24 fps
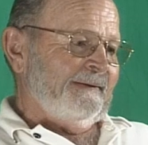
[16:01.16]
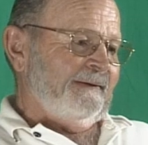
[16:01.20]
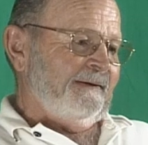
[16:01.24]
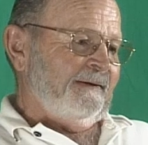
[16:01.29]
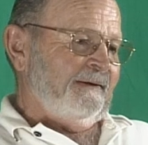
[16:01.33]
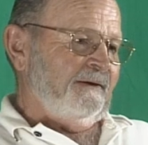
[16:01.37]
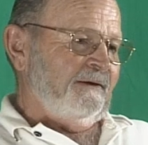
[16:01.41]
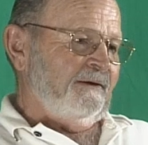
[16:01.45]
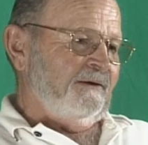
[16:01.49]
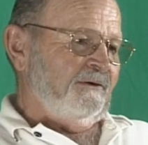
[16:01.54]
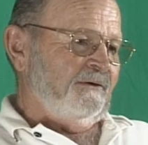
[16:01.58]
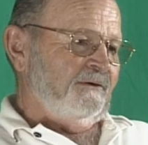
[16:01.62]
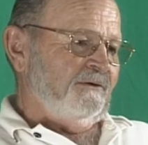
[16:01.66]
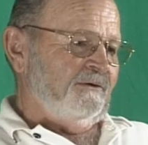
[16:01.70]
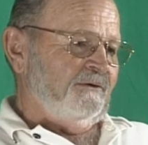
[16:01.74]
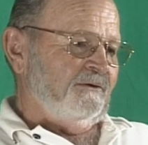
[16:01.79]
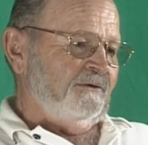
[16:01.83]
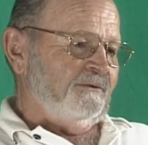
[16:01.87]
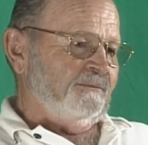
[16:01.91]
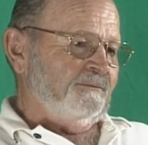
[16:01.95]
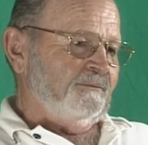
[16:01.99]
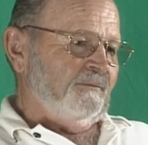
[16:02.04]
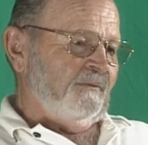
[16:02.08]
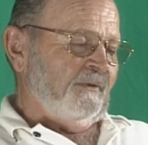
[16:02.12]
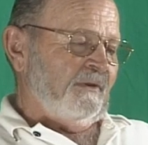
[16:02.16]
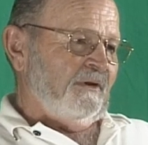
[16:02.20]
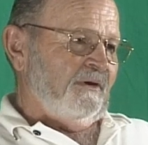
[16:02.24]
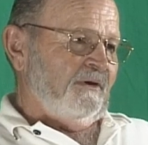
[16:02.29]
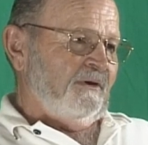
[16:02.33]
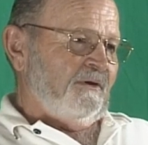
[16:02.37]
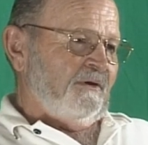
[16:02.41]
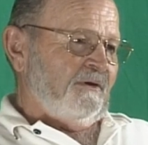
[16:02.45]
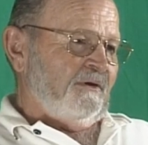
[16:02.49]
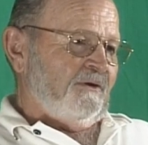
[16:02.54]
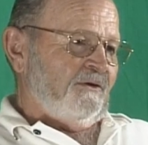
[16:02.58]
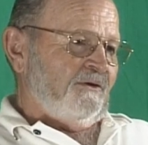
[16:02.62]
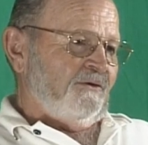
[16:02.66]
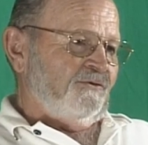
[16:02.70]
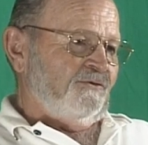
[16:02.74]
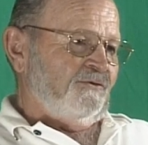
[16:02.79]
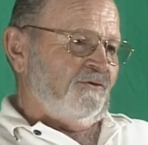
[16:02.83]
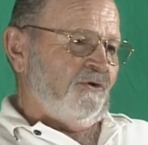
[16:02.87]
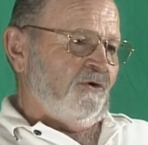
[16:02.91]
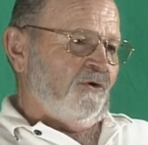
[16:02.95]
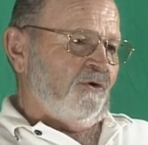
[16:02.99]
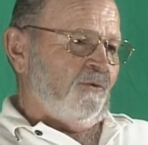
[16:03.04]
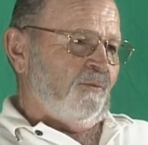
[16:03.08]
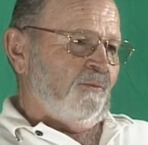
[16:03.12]
And uh,
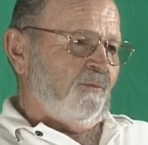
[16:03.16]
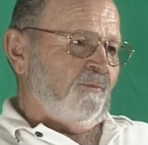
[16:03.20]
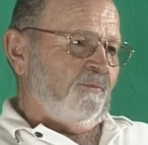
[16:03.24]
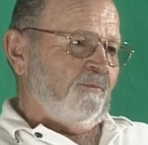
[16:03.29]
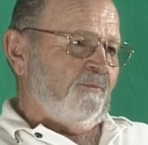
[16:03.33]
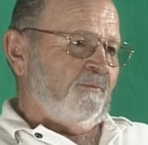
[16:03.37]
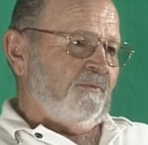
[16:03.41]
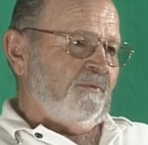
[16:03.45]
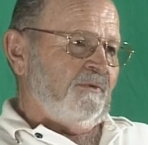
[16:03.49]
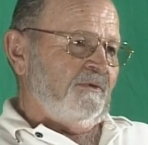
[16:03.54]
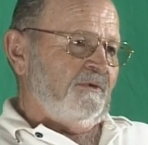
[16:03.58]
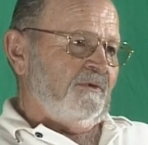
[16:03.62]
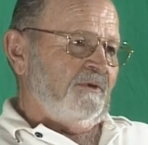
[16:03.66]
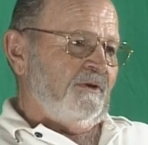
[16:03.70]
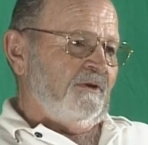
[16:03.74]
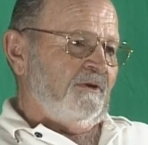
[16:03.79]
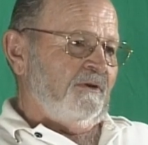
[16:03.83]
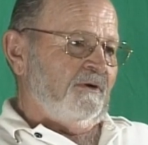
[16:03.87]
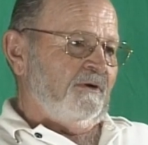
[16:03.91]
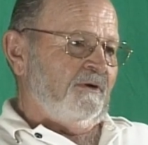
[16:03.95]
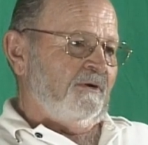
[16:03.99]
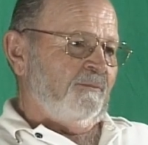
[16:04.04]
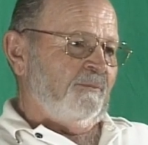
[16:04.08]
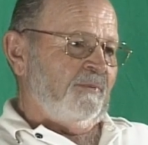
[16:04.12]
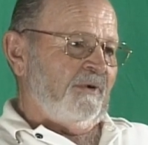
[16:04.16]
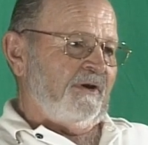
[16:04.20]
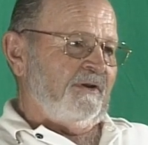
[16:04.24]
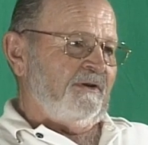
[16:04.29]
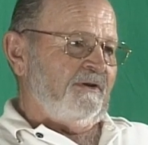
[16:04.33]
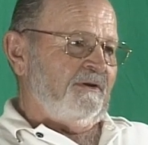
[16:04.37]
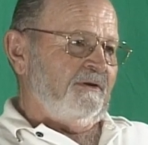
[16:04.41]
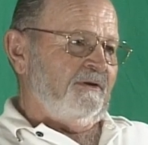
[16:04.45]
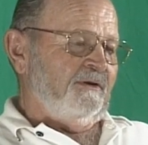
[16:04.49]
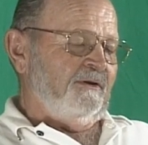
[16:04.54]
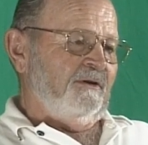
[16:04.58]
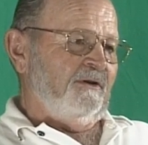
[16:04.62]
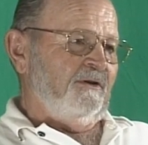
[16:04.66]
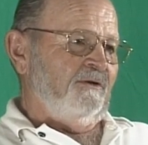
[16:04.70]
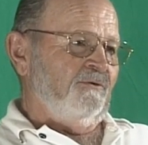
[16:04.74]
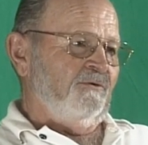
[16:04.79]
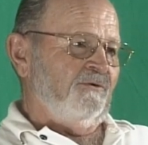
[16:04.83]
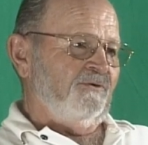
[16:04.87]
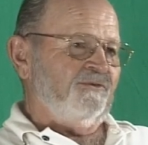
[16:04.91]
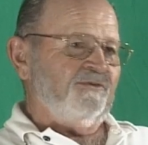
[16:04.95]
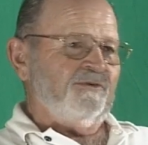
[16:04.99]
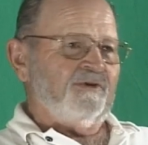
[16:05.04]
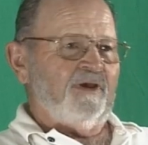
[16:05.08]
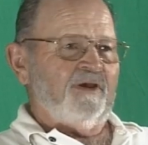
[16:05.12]
so, but he
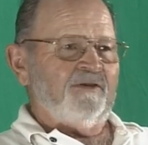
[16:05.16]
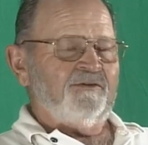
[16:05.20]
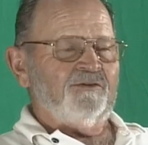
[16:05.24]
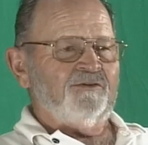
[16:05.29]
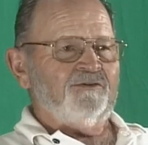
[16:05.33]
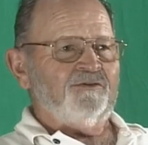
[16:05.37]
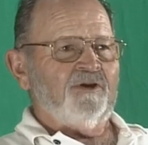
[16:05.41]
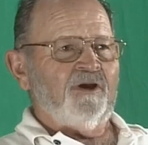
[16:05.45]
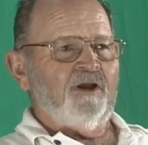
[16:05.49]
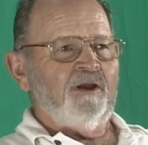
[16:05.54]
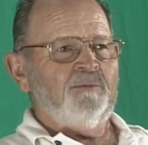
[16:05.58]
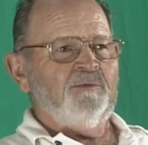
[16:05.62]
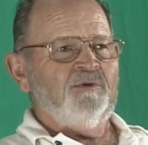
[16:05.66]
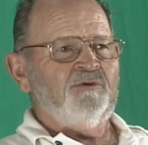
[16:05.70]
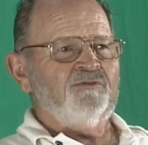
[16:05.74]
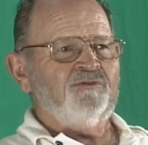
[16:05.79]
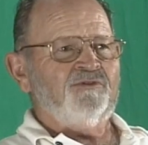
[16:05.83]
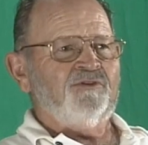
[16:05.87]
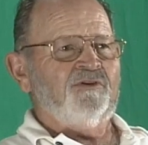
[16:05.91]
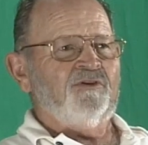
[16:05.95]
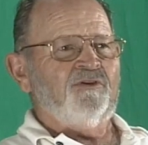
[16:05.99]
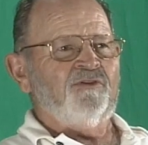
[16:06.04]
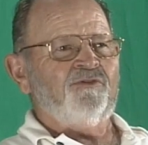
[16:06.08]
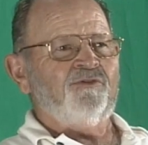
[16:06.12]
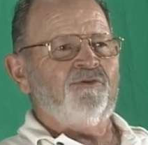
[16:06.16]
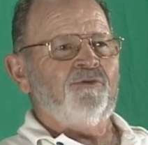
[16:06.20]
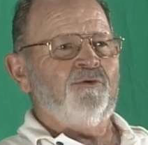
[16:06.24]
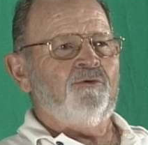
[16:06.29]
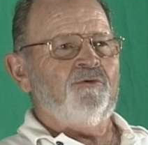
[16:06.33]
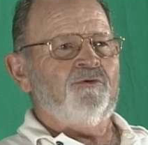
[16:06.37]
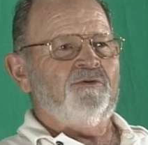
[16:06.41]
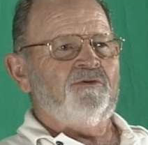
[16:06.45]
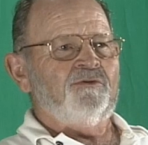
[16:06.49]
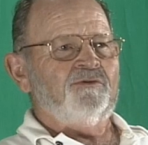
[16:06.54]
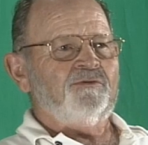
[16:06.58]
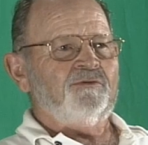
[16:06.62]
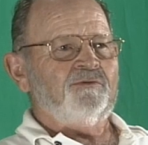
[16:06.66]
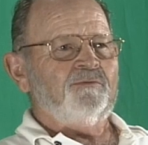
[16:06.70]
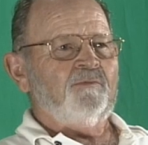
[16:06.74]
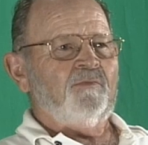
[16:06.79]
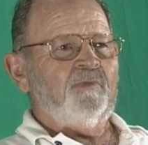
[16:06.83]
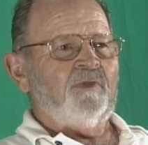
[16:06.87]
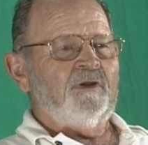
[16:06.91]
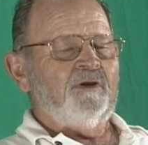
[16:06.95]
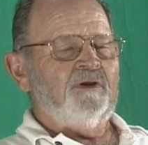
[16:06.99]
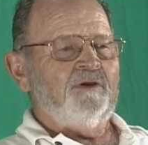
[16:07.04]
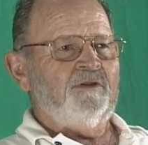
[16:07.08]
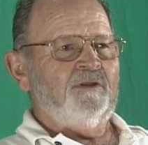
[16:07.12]
was at the time he was in his 30s,
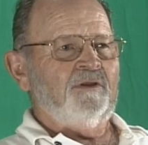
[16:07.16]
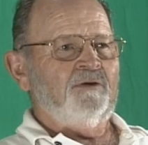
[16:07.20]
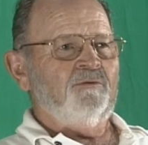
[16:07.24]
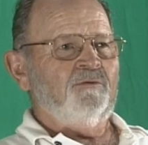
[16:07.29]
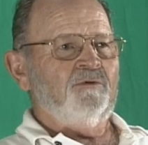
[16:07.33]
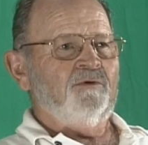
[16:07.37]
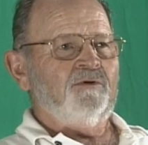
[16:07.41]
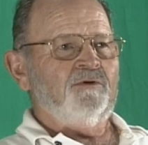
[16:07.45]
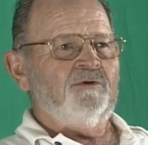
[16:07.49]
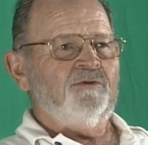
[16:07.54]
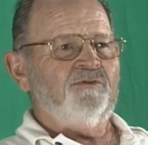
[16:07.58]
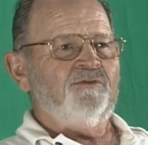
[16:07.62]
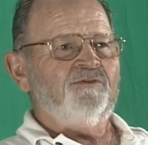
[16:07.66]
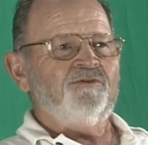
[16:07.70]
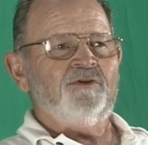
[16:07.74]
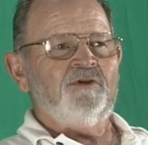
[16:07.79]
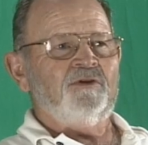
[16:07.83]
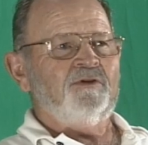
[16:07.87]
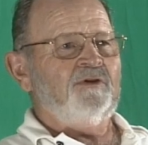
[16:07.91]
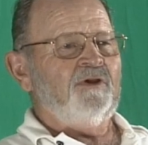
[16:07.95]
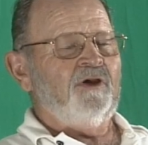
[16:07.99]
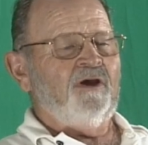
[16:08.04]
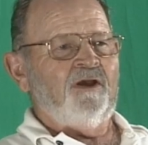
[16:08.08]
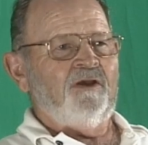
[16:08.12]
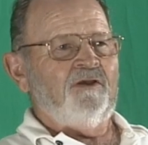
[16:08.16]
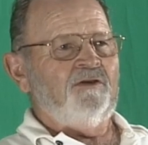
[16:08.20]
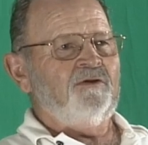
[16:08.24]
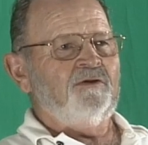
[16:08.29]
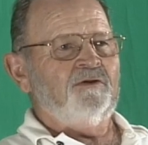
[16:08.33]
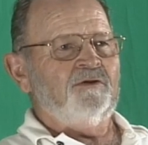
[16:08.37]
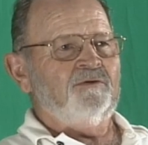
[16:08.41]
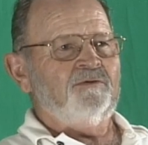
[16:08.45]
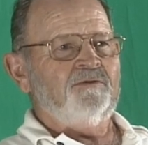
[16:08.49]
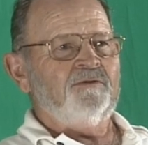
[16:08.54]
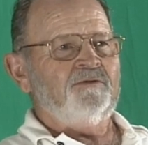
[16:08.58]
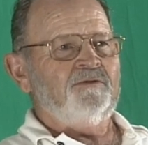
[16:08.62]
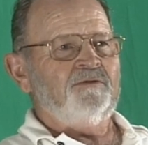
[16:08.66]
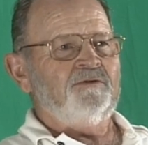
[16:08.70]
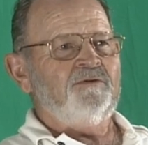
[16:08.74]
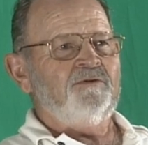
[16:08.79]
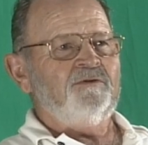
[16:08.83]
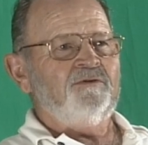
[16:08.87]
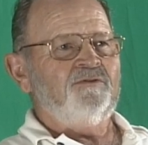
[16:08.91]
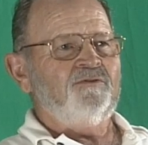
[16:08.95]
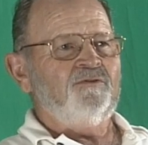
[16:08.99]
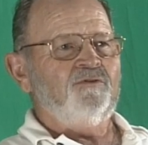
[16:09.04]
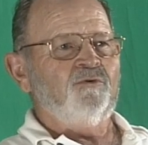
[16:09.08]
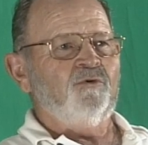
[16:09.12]
and they weren't going to send guy. You know,
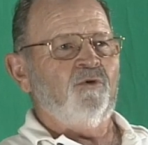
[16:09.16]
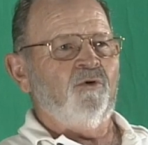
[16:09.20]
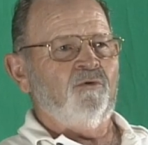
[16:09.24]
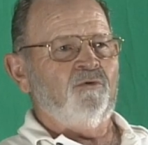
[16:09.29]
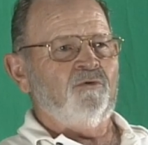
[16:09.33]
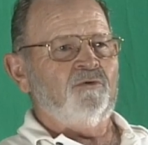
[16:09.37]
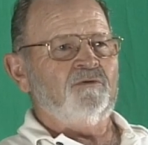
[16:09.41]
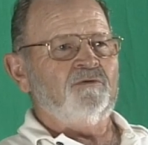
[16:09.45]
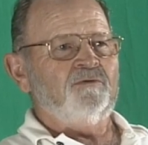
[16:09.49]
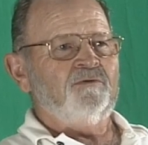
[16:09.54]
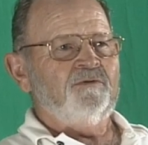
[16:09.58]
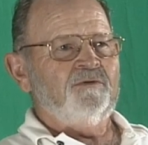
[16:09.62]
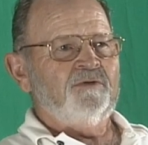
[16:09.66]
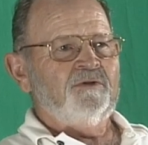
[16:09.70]
he's too old.